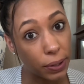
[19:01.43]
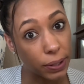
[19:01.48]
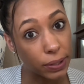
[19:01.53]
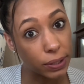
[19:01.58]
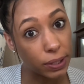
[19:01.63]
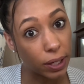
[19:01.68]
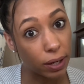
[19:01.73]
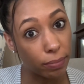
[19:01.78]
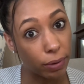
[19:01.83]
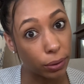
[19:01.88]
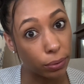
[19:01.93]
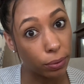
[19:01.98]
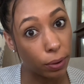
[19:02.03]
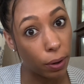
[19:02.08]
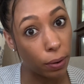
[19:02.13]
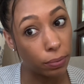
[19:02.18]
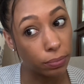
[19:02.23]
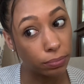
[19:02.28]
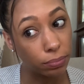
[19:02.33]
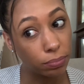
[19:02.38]
stuck in my
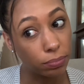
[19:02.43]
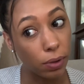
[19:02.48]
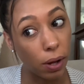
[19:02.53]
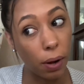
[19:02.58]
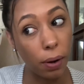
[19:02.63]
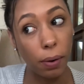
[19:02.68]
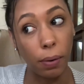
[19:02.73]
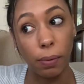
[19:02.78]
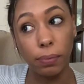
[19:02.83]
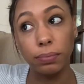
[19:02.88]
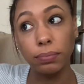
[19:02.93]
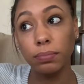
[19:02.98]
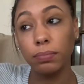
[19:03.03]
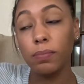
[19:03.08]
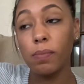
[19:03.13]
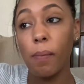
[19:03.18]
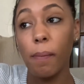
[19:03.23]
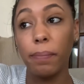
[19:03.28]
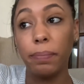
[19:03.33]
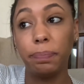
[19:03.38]
throat. Uh-oh.
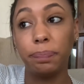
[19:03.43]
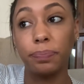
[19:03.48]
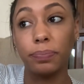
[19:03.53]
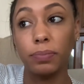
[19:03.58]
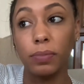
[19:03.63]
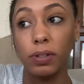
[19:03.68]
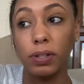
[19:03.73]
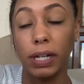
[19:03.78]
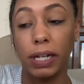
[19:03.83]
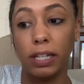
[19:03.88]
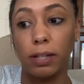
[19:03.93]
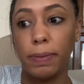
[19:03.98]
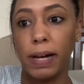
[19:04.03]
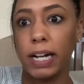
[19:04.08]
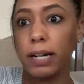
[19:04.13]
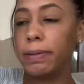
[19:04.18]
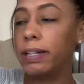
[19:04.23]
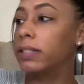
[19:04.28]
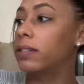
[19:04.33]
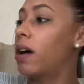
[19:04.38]
It's like at the back of
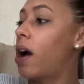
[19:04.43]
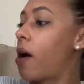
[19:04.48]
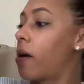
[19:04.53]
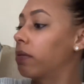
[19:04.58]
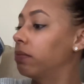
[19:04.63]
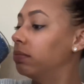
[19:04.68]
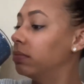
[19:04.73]
my tongue.